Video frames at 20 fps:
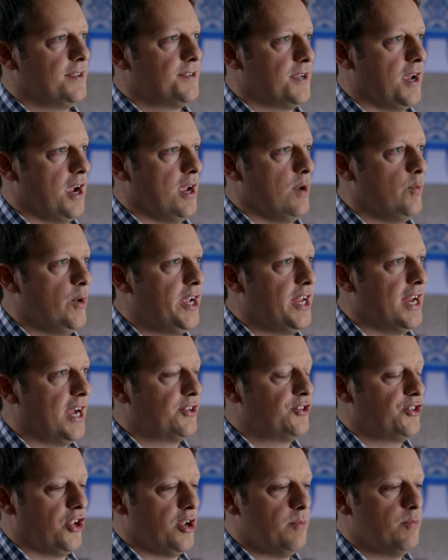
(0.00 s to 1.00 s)
the site, we can
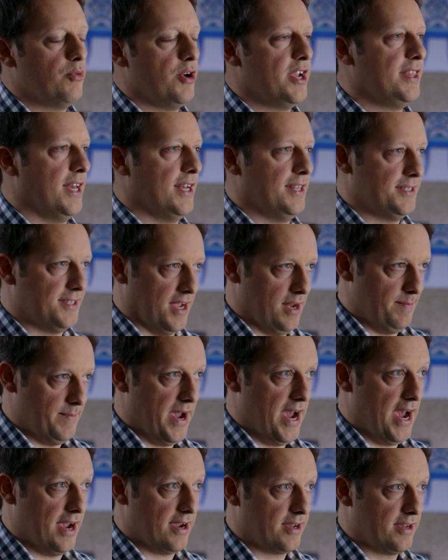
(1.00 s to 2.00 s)
actually bring that
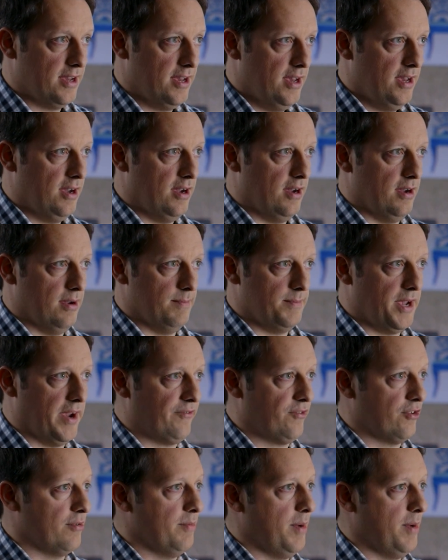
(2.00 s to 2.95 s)
site back. Um, you have to